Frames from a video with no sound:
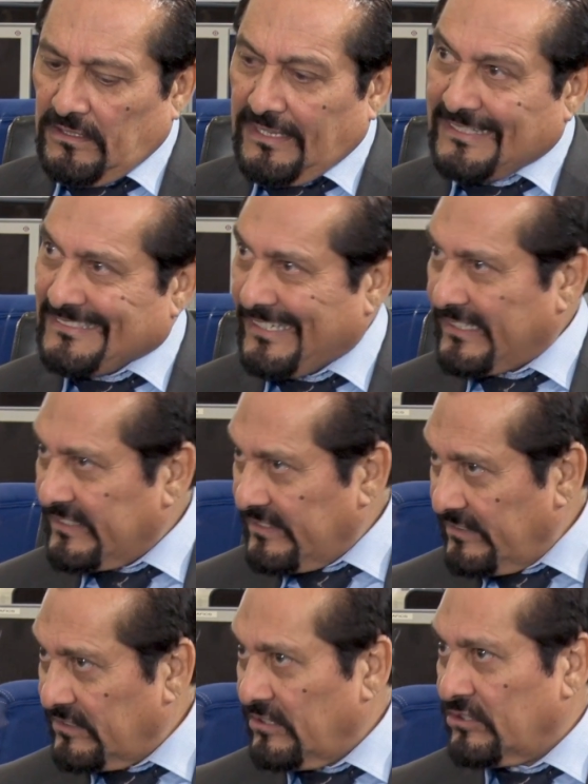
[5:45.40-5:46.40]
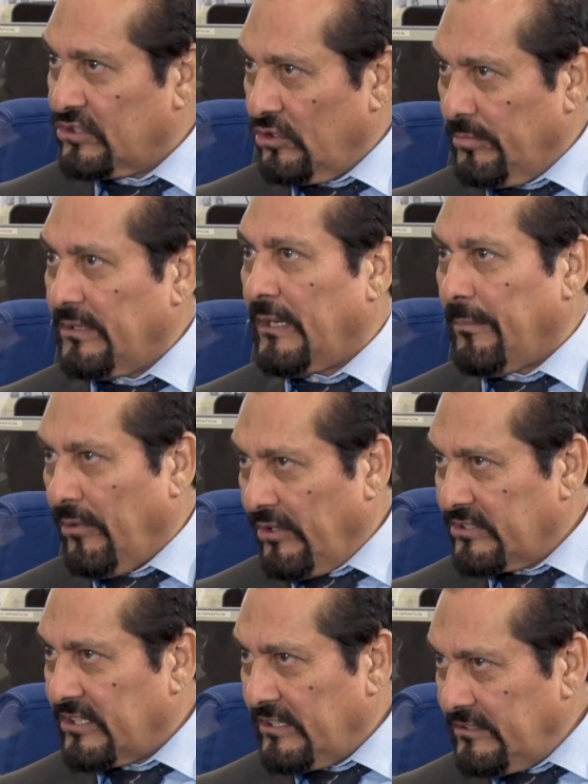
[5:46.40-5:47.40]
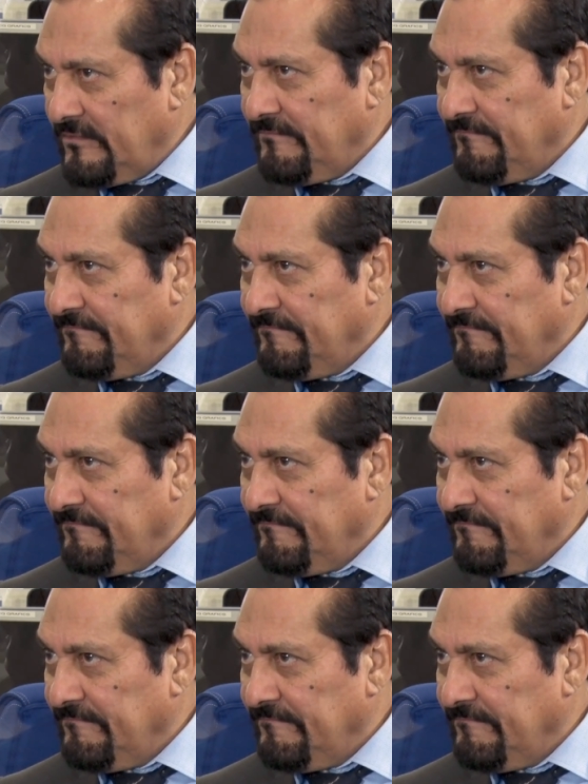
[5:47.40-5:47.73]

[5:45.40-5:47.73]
executors should be appointed.